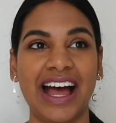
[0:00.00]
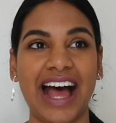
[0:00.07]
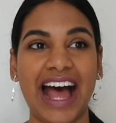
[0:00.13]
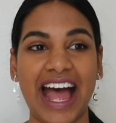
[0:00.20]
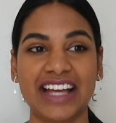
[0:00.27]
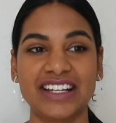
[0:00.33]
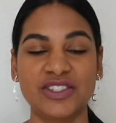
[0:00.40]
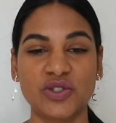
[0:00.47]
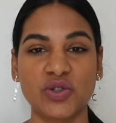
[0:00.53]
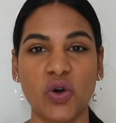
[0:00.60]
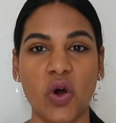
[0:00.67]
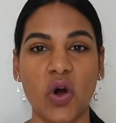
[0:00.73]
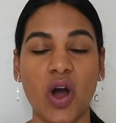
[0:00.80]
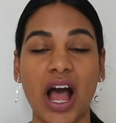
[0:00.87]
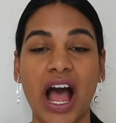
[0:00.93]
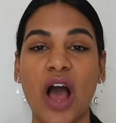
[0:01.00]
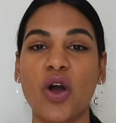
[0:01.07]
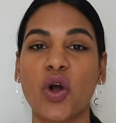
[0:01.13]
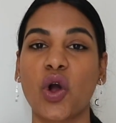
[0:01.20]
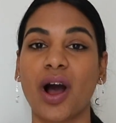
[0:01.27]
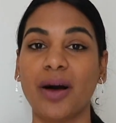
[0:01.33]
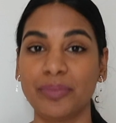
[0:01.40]
I saw how
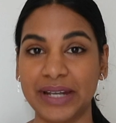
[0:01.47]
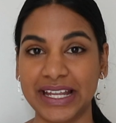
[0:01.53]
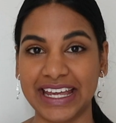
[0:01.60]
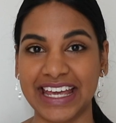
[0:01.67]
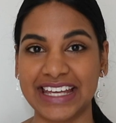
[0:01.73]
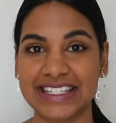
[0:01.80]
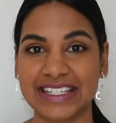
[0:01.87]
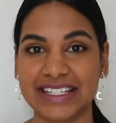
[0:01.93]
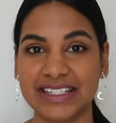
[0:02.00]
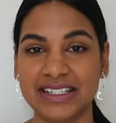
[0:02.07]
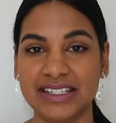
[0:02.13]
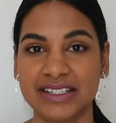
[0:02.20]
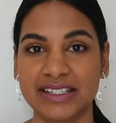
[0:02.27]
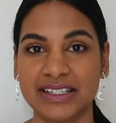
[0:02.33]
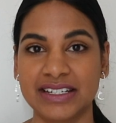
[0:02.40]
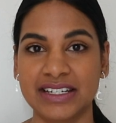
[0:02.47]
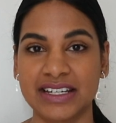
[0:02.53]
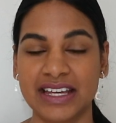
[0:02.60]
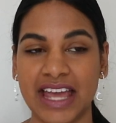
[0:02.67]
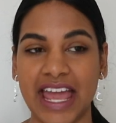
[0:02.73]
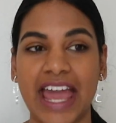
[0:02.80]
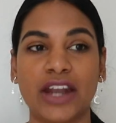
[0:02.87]
complicated
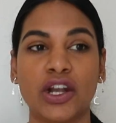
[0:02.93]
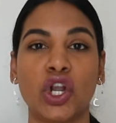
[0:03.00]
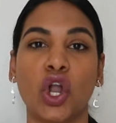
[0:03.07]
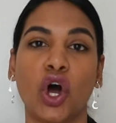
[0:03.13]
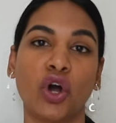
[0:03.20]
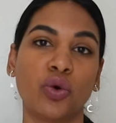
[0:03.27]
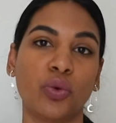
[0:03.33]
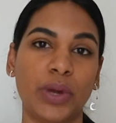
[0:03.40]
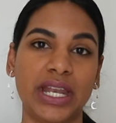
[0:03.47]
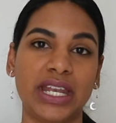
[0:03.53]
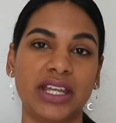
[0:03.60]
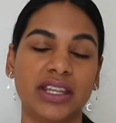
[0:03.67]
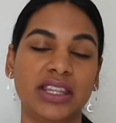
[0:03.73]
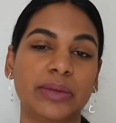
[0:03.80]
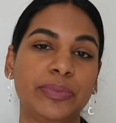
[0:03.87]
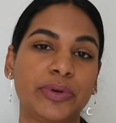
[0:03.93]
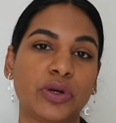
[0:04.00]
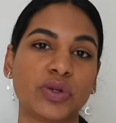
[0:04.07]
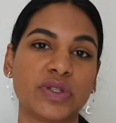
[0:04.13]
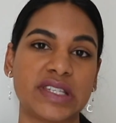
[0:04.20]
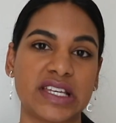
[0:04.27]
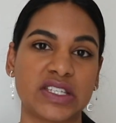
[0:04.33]
and long-winded the
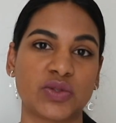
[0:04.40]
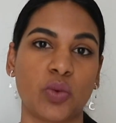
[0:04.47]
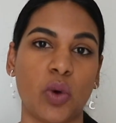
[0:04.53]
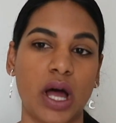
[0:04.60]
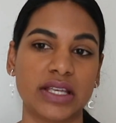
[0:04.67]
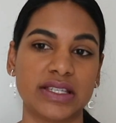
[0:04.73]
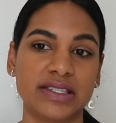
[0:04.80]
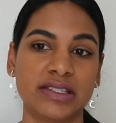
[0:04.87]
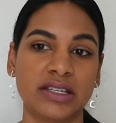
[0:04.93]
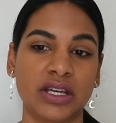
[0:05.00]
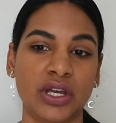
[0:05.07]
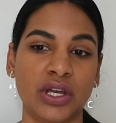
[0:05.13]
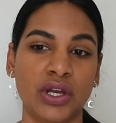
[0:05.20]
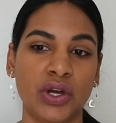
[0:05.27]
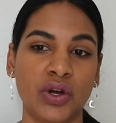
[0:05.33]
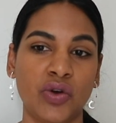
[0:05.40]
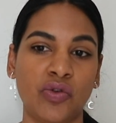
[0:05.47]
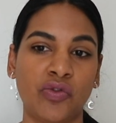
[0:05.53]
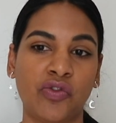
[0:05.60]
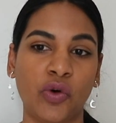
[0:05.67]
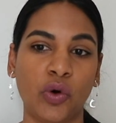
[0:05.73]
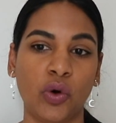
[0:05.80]
process was
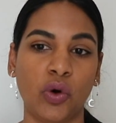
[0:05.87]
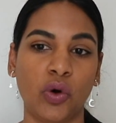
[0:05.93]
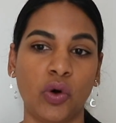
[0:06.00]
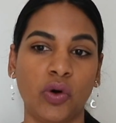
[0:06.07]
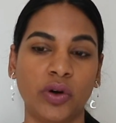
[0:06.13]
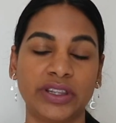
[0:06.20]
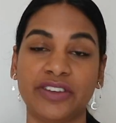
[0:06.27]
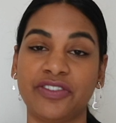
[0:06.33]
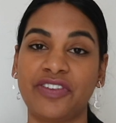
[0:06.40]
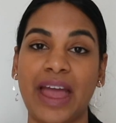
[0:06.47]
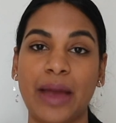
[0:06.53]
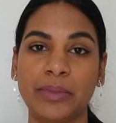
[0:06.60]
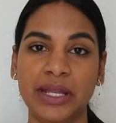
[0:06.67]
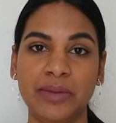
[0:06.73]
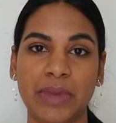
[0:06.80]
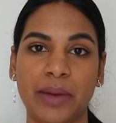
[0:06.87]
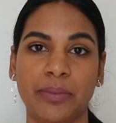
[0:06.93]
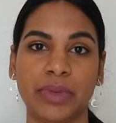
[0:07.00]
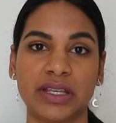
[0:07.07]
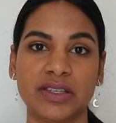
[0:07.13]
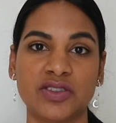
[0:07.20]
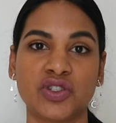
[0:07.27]
for the family
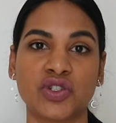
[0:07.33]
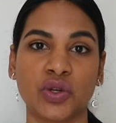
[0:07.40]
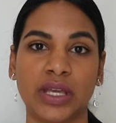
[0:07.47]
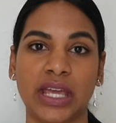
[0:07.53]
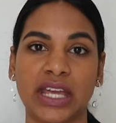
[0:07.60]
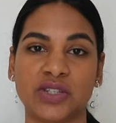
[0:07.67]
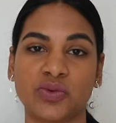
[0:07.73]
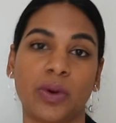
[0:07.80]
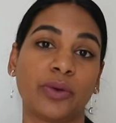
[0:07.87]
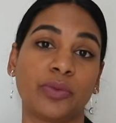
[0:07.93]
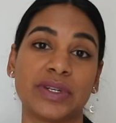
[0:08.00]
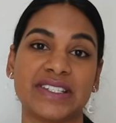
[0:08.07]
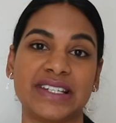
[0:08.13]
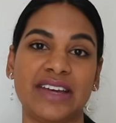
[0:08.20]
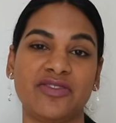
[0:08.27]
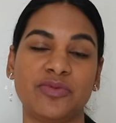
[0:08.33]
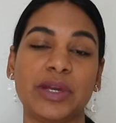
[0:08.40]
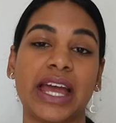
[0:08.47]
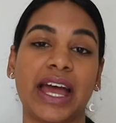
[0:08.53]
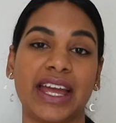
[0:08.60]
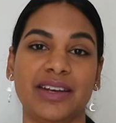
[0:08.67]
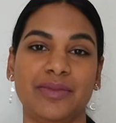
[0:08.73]
members to get what was left
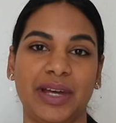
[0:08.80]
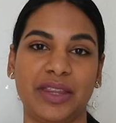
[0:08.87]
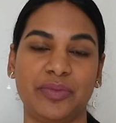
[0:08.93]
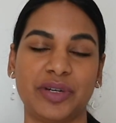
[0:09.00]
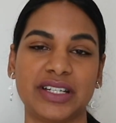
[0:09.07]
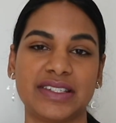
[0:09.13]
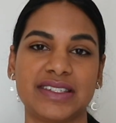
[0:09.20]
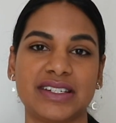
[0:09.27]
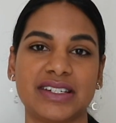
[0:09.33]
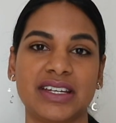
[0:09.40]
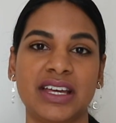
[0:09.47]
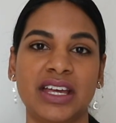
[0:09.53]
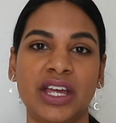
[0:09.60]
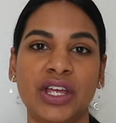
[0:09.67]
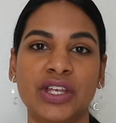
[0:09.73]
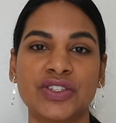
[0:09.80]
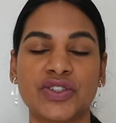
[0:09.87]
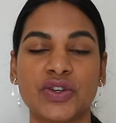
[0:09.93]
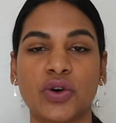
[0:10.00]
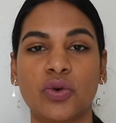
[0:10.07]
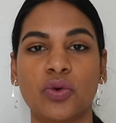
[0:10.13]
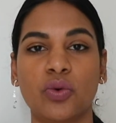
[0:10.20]
behind by the person.
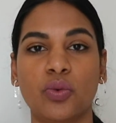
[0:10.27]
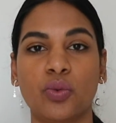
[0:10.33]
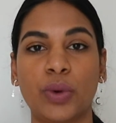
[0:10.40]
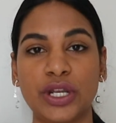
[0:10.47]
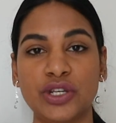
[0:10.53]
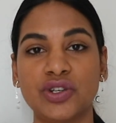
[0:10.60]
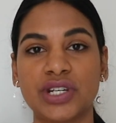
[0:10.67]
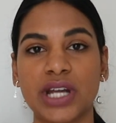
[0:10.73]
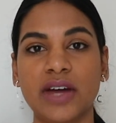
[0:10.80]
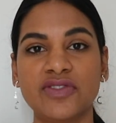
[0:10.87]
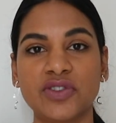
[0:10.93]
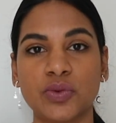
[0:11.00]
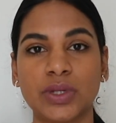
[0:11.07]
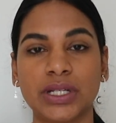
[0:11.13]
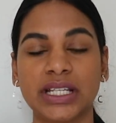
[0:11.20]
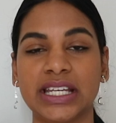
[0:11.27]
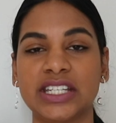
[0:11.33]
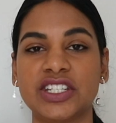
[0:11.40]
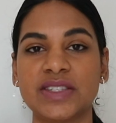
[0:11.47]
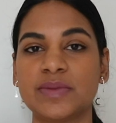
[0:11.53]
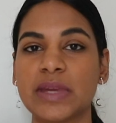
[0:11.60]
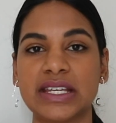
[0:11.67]
So when you draft a will, it
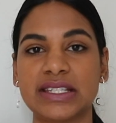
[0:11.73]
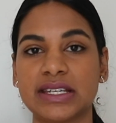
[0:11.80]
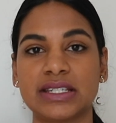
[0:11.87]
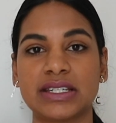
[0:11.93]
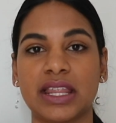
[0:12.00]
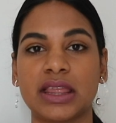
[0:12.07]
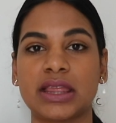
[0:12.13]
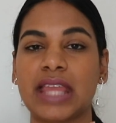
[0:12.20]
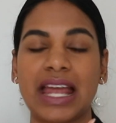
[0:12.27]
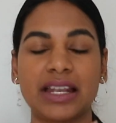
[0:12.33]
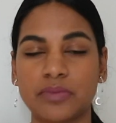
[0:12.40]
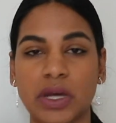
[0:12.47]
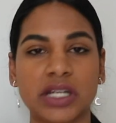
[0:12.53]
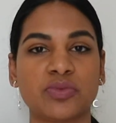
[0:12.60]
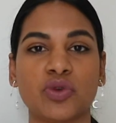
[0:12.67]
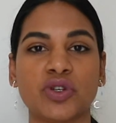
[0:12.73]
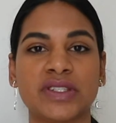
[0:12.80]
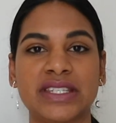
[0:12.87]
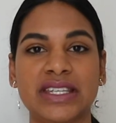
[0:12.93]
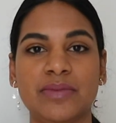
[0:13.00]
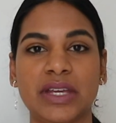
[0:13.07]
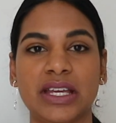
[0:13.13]
just makes it that much more
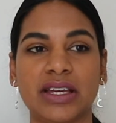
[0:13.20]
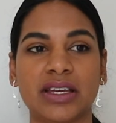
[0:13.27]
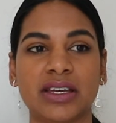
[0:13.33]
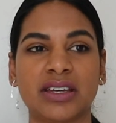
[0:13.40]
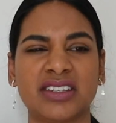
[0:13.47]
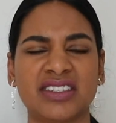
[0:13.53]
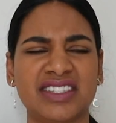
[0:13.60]
seamless